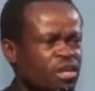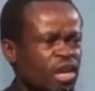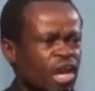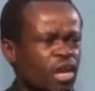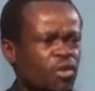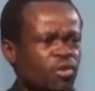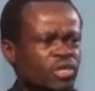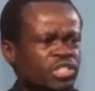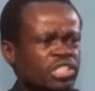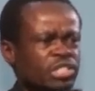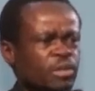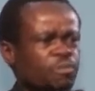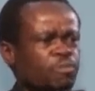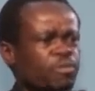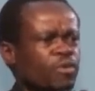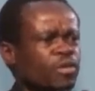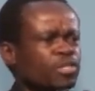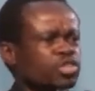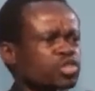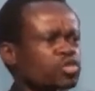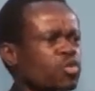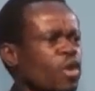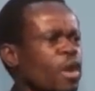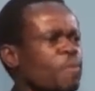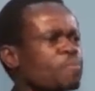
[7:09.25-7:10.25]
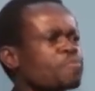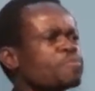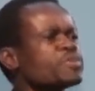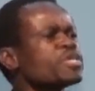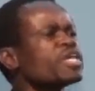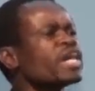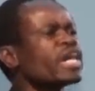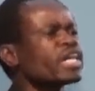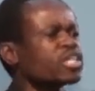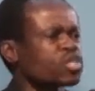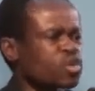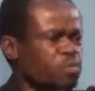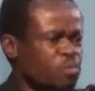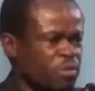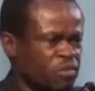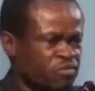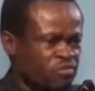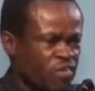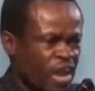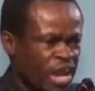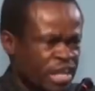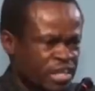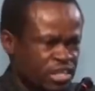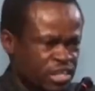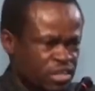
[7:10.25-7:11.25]
I was supposed to appear to be
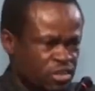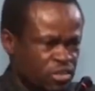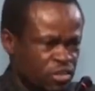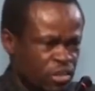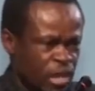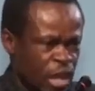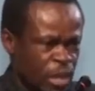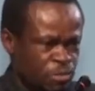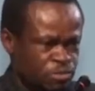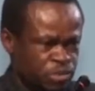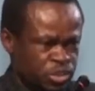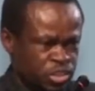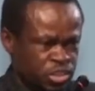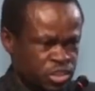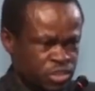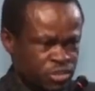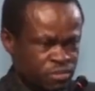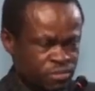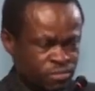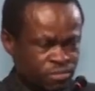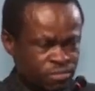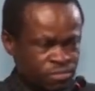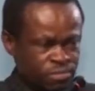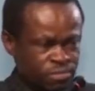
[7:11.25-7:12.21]
fighting corruption.